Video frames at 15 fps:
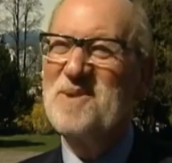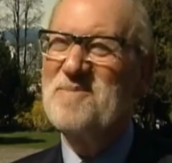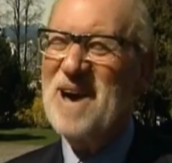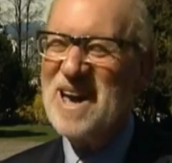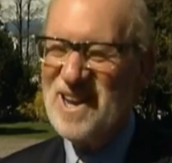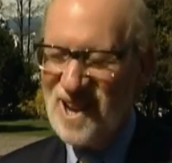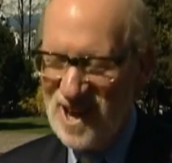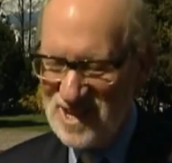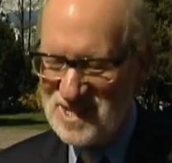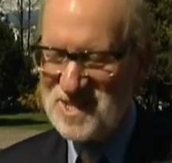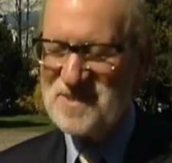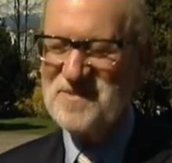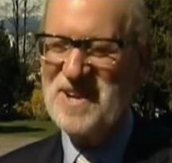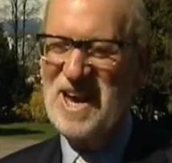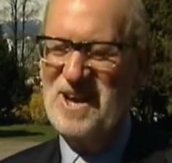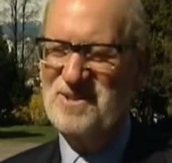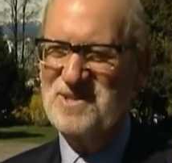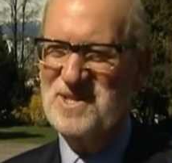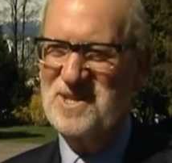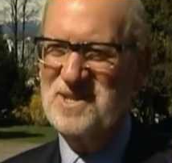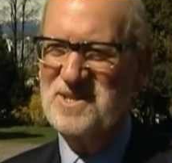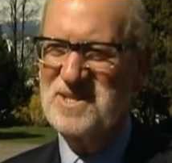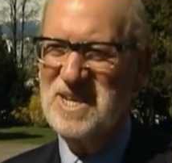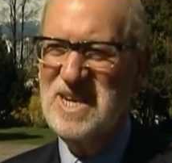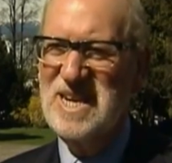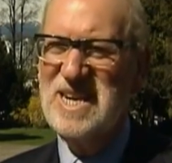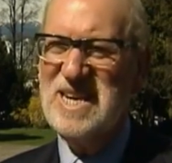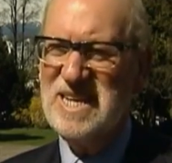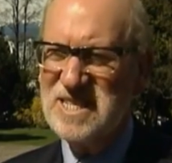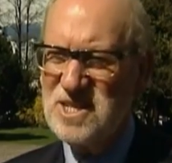but by lots of councils,
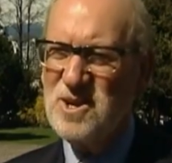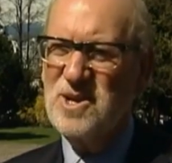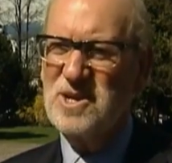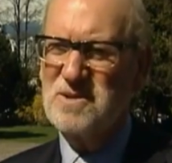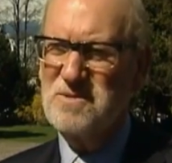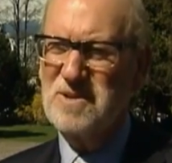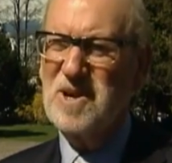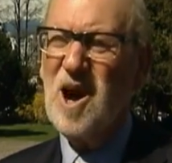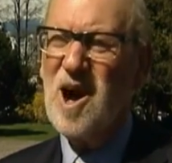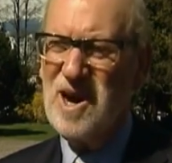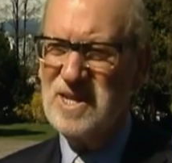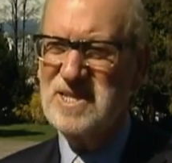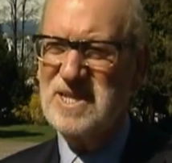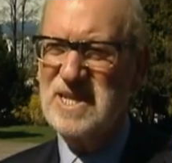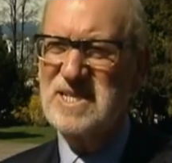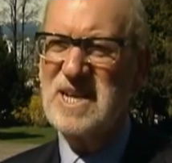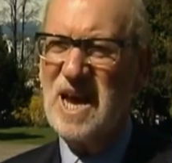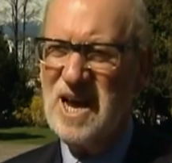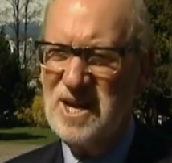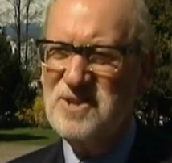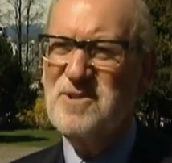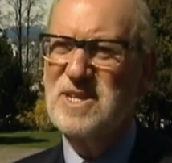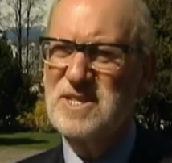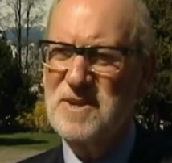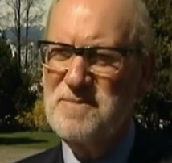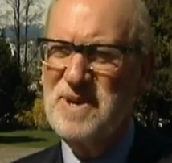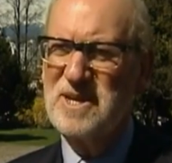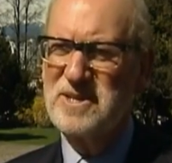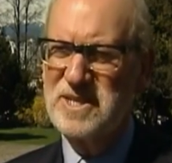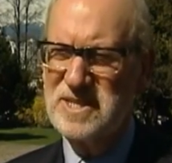is going to cost us hundreds of
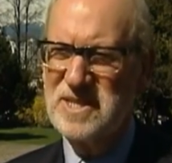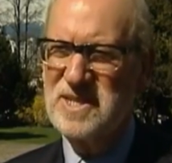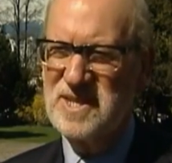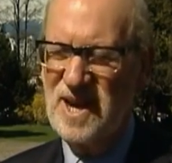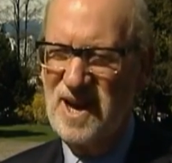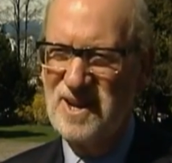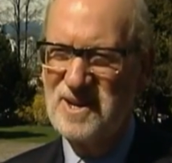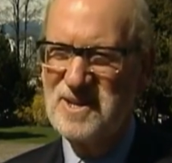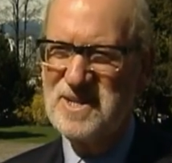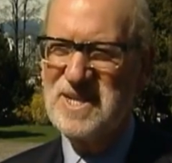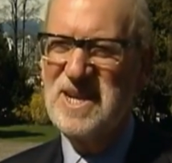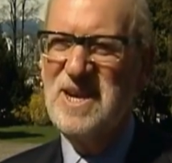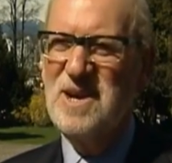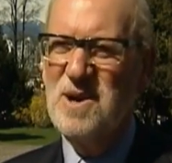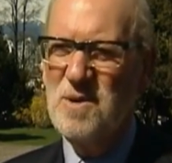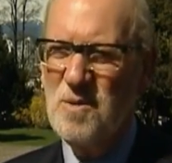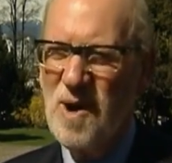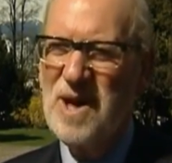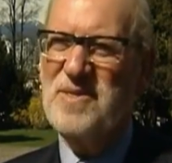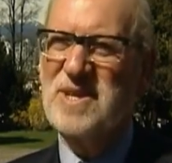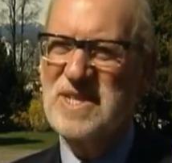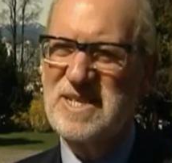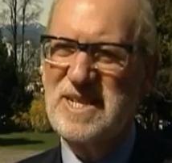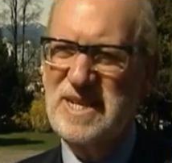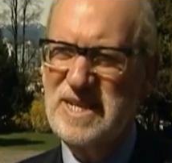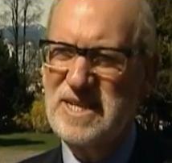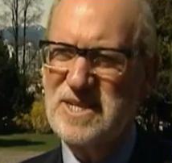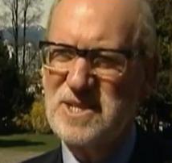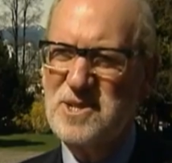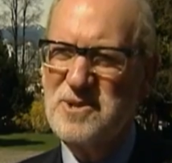millions of dollars. What the
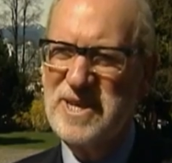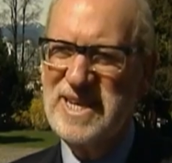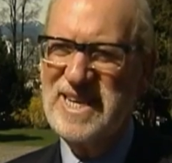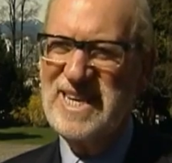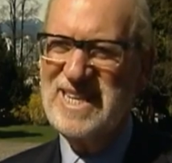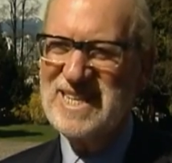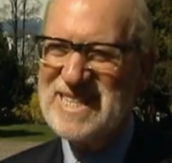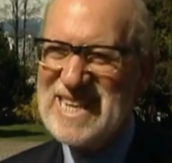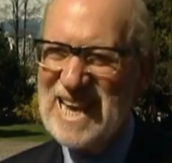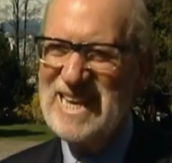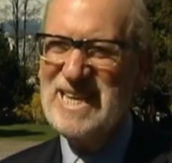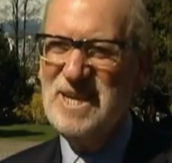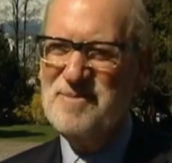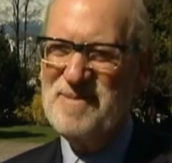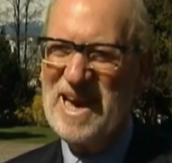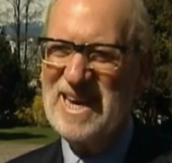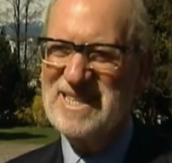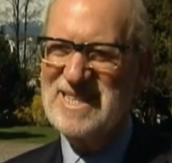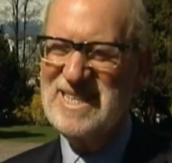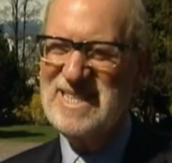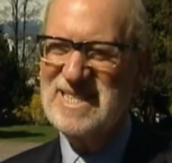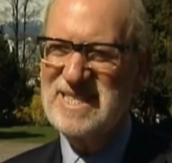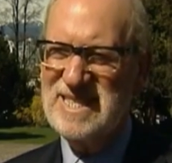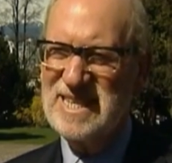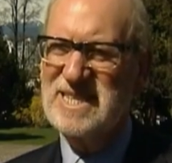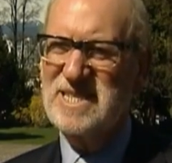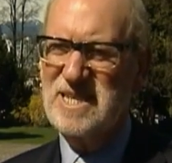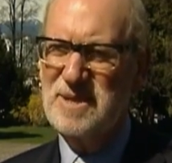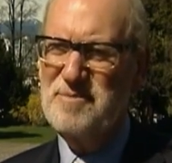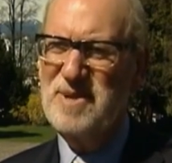city is doing in taking back these
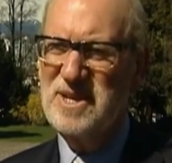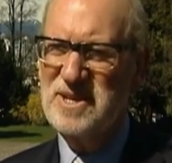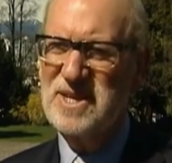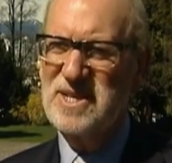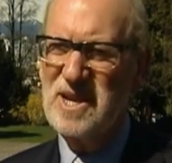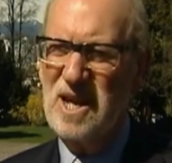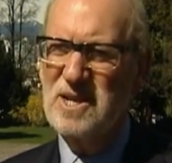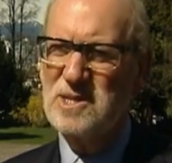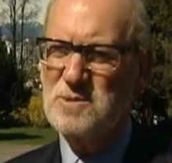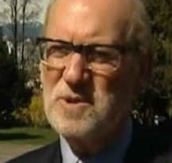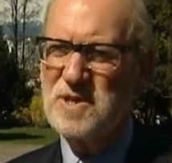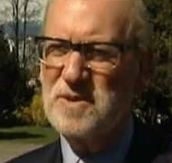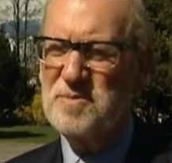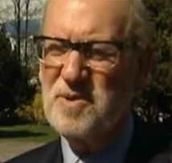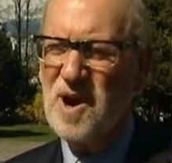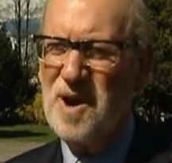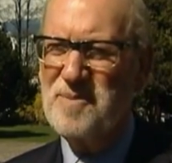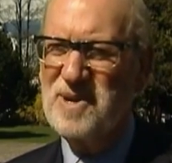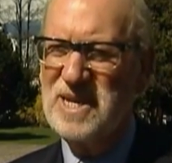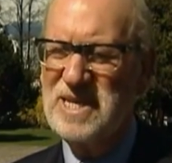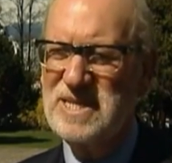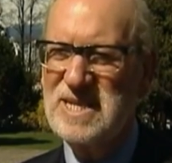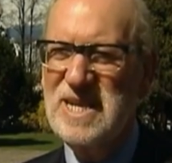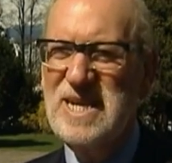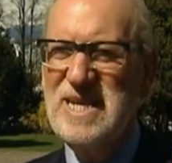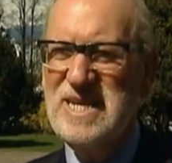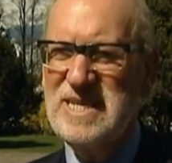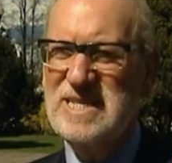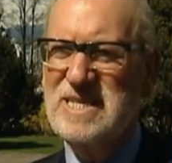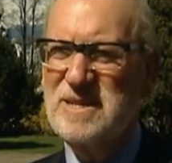$60 million worth of properties
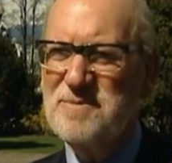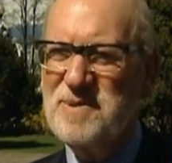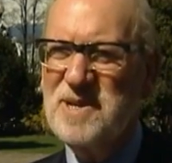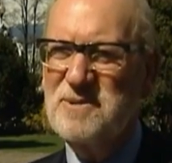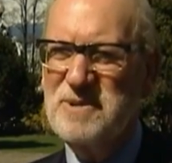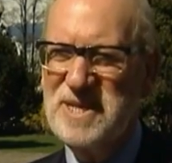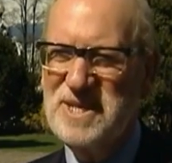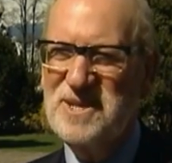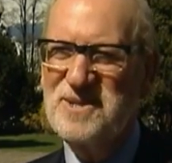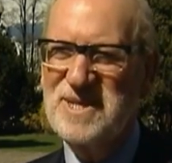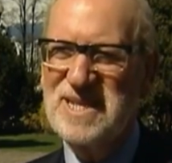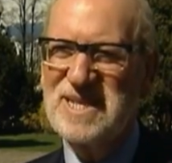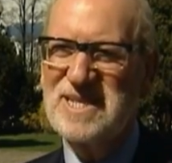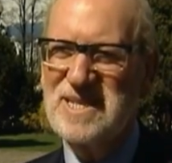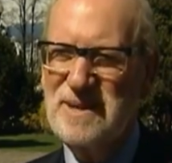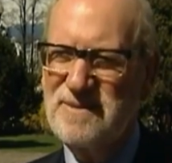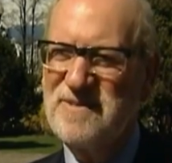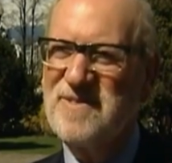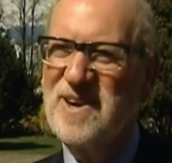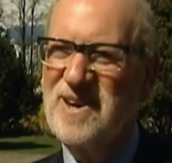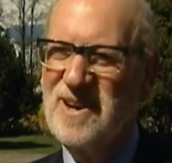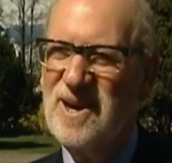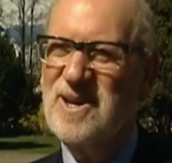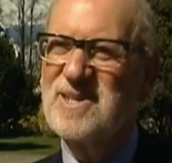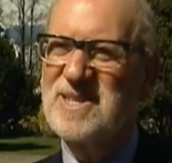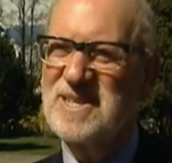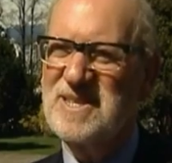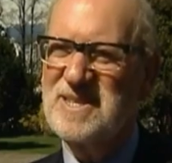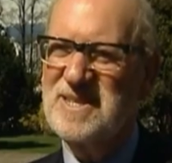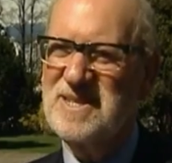is simply reducing some of our
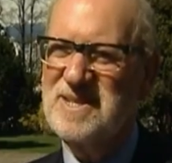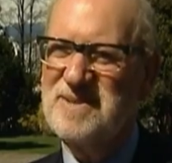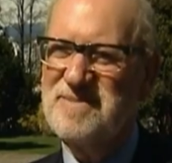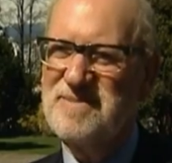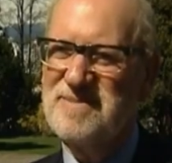losses.